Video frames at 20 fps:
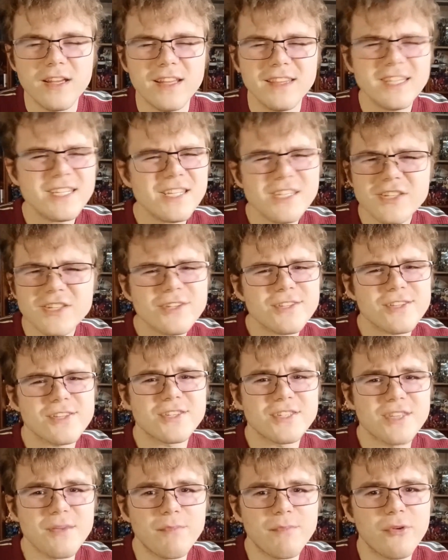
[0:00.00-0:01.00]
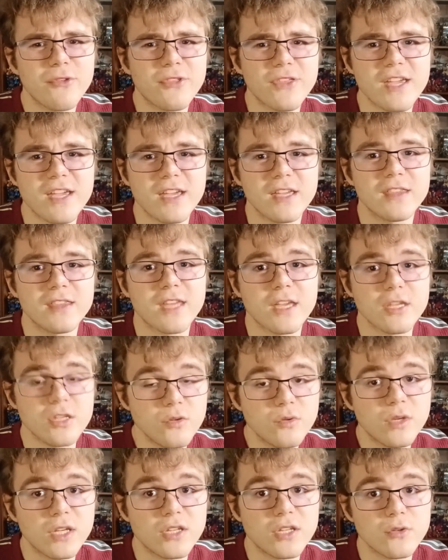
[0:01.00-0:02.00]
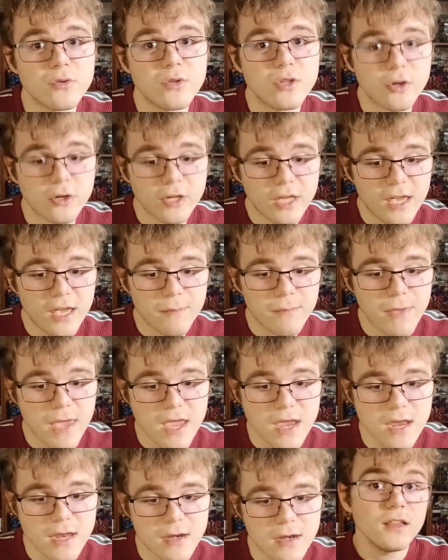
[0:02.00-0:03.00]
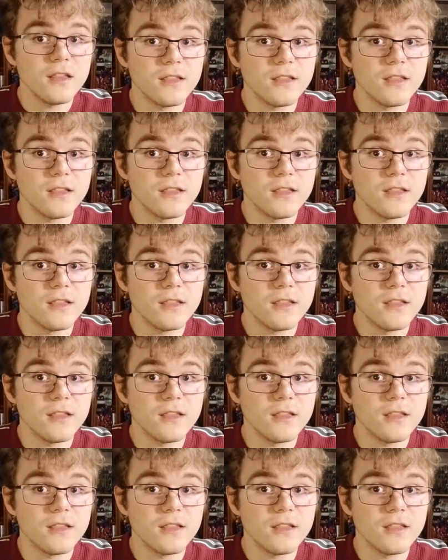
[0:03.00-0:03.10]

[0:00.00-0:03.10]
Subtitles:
This is just a simple thing that you can do in your campaign.